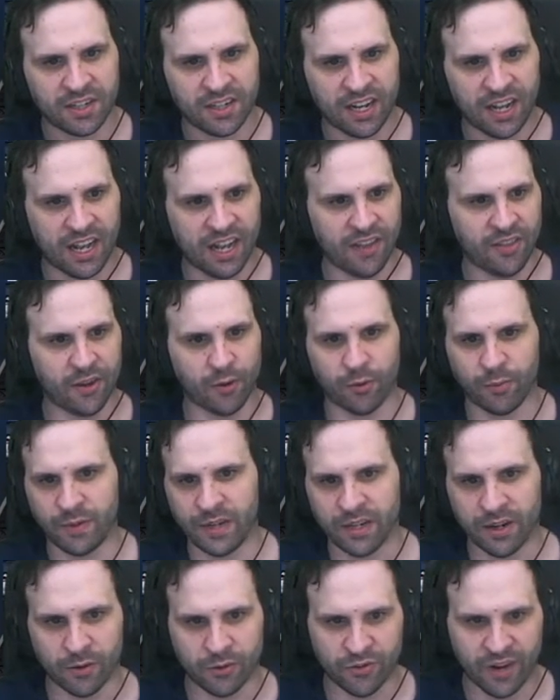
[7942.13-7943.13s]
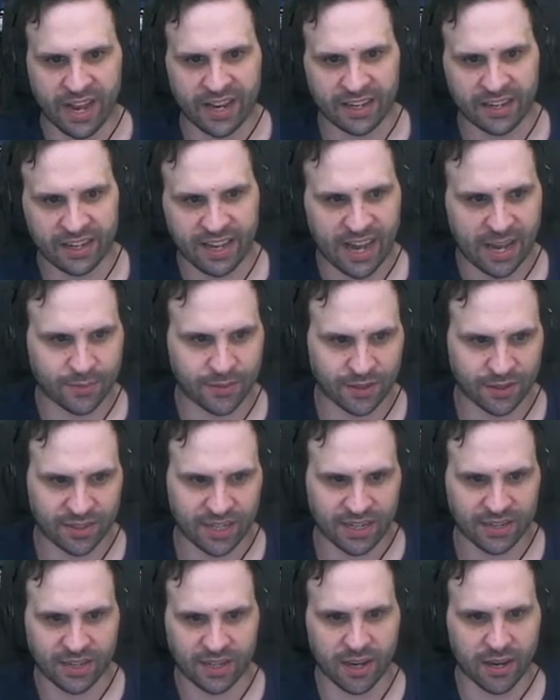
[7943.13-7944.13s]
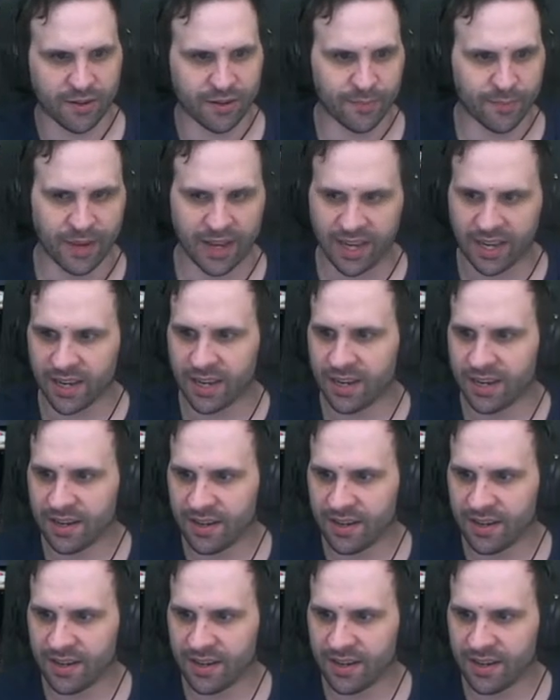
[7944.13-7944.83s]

Uh, there would be no Dragon capsule set to go in May.